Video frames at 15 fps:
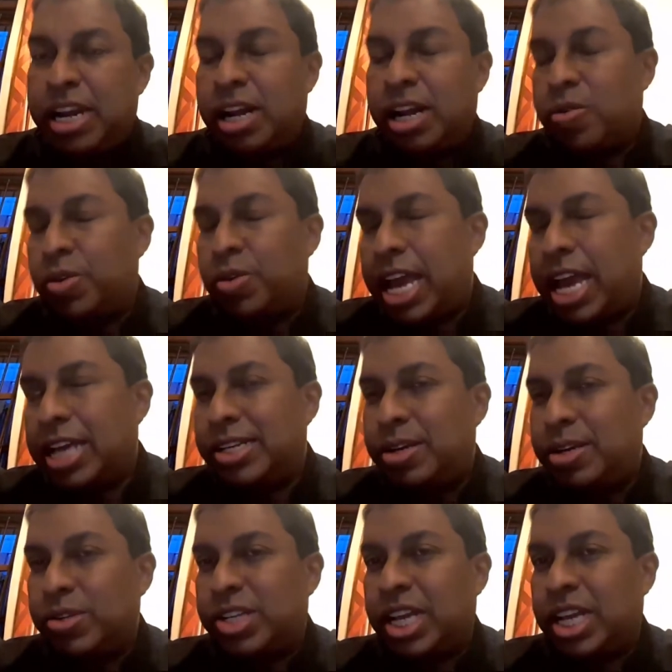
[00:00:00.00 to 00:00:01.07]
code, there is
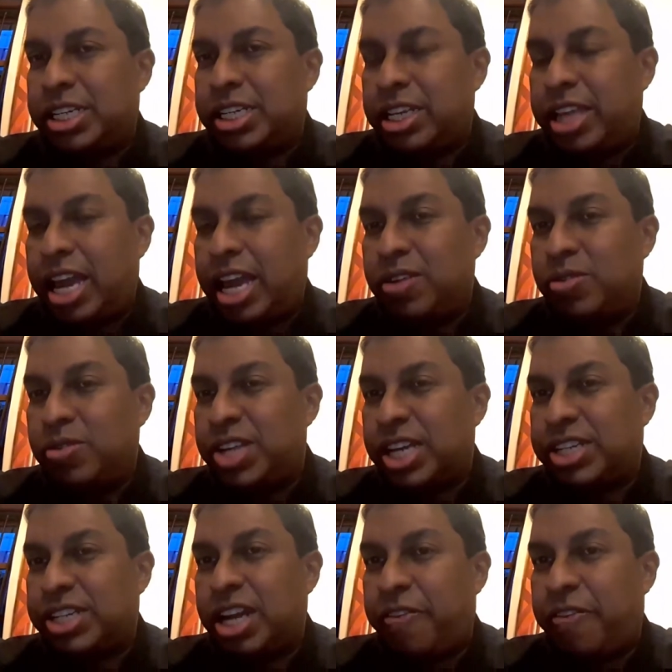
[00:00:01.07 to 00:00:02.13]
no
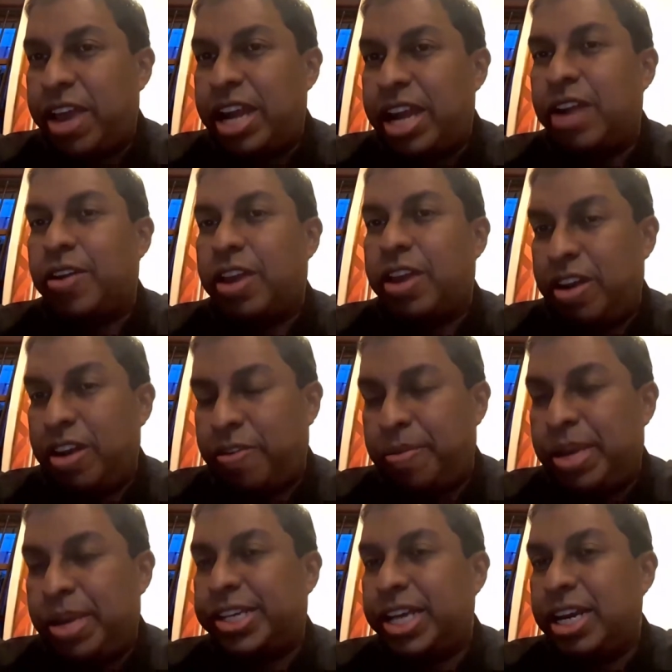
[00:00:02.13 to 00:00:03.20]
section of failure to give
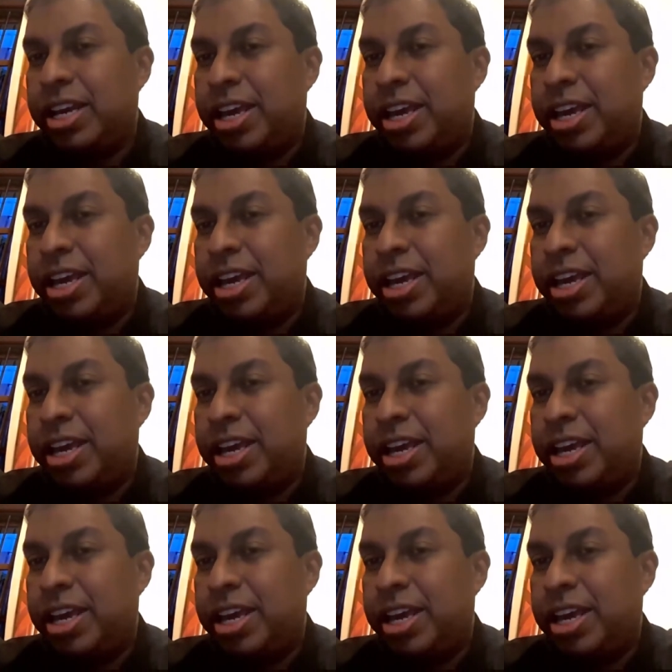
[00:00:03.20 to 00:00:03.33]
information.